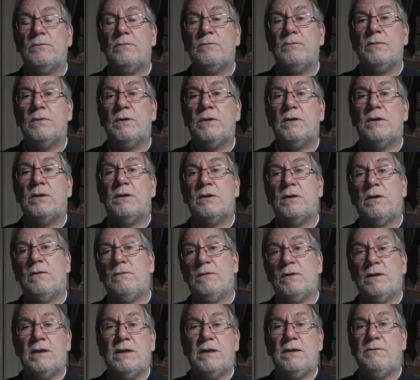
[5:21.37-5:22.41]
but there's
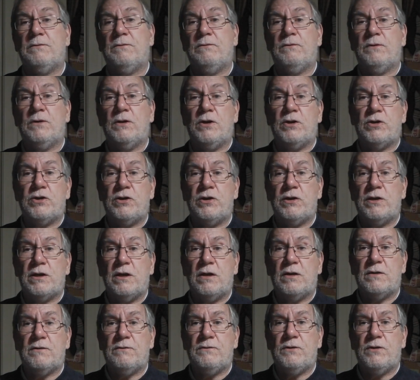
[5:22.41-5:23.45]
obviously different versions,
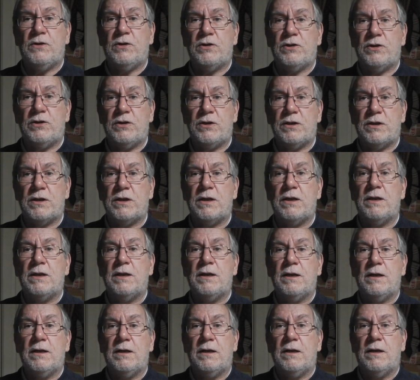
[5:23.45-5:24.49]
lots of versions,
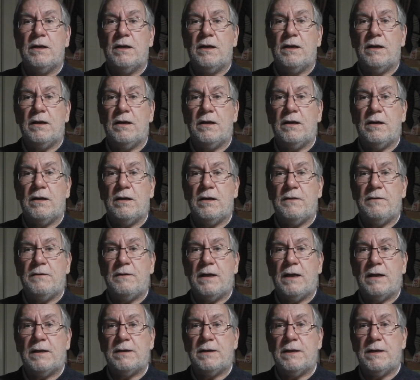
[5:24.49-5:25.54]
and
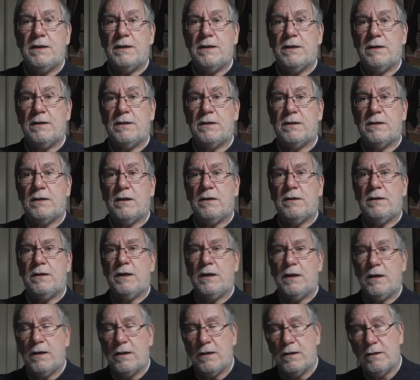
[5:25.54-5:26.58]
that is, I think,